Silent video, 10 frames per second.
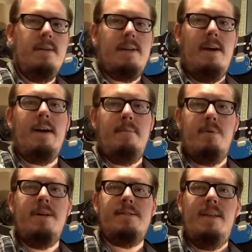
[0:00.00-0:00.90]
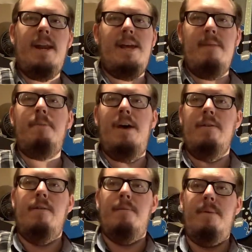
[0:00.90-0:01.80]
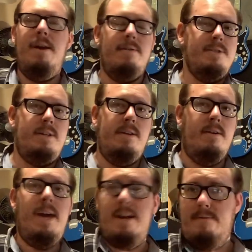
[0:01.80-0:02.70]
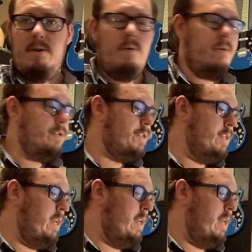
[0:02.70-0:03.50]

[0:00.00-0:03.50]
Kind of like pressing that A pedal on a pedal steel. And of course,